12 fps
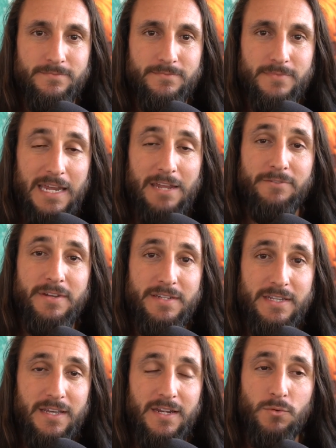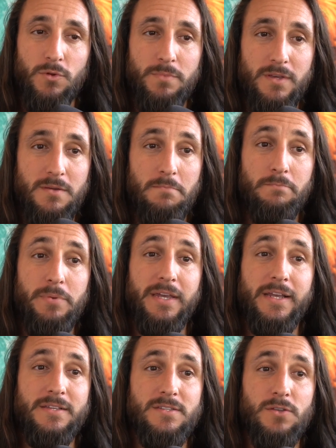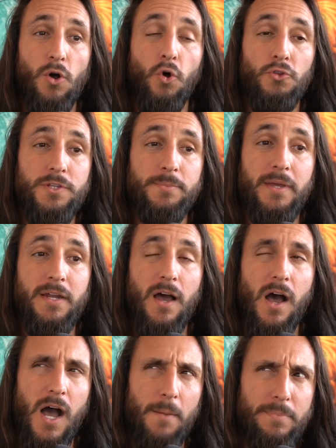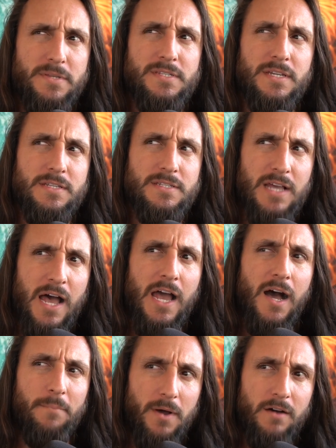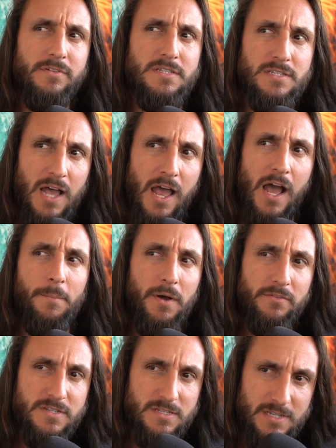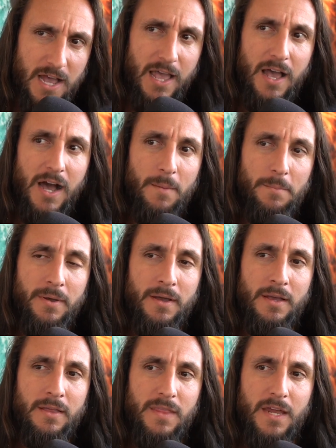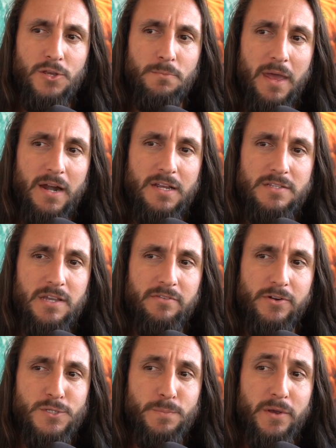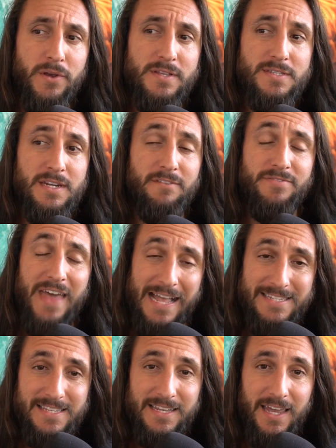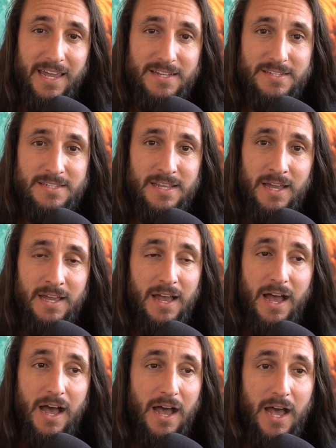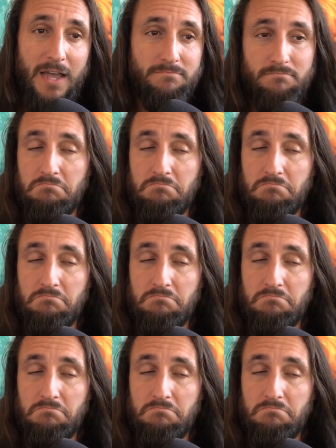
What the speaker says: And if it did, it would be the biggest, ultimate, opposite psyop of a psyop of a psyop that humanity has ever experienced. And if that's the case, I